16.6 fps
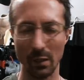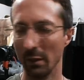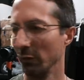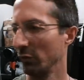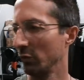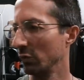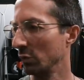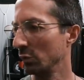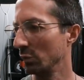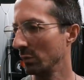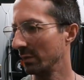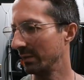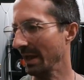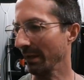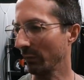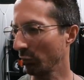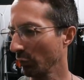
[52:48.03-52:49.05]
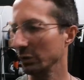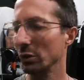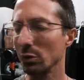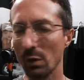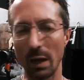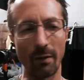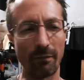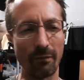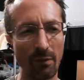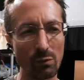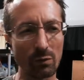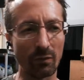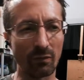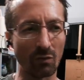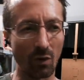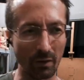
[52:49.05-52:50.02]
So that's what you got to
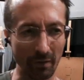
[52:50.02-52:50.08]
focus on,